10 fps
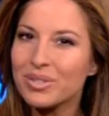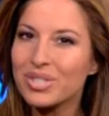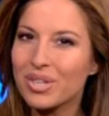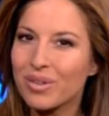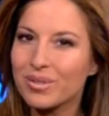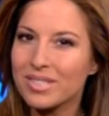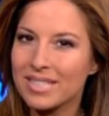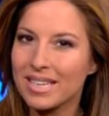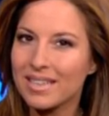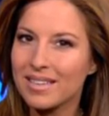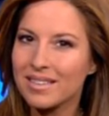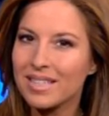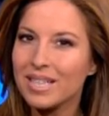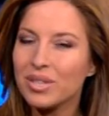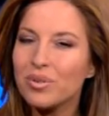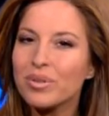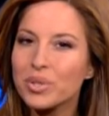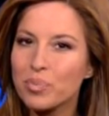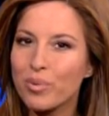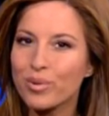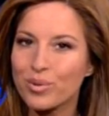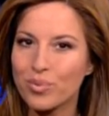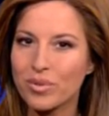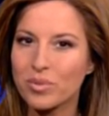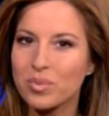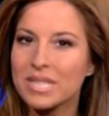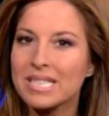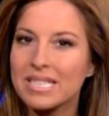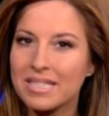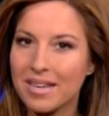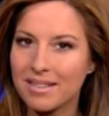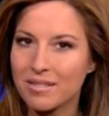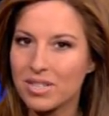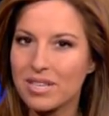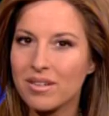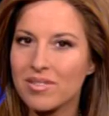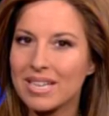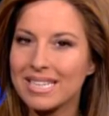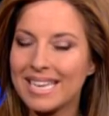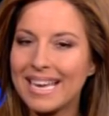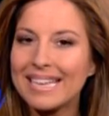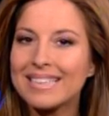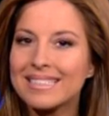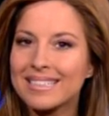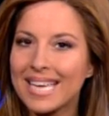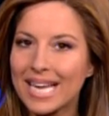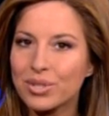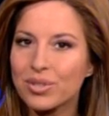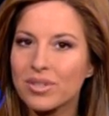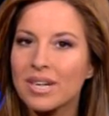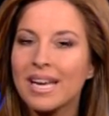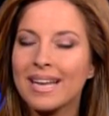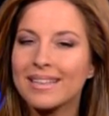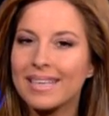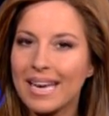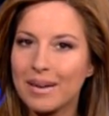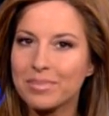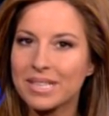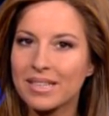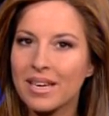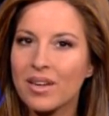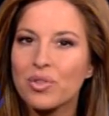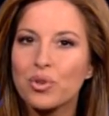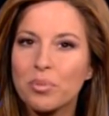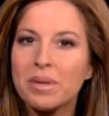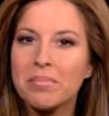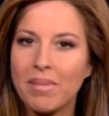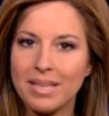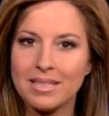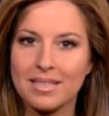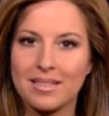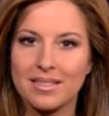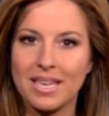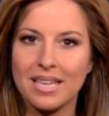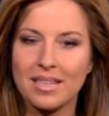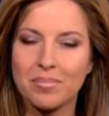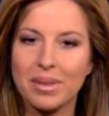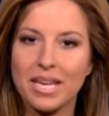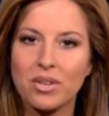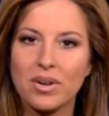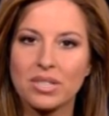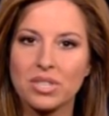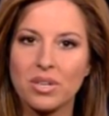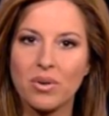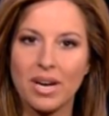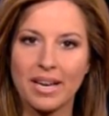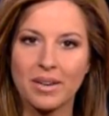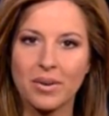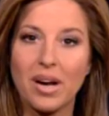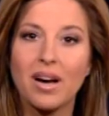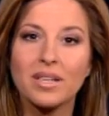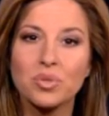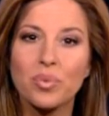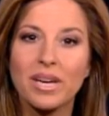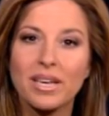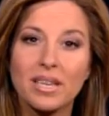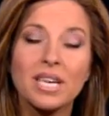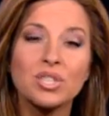years ago today, the New York sports world was stunned to hear that Yankees catcher and captain Thurman Munson had died in a plane crash in Ohio. On his way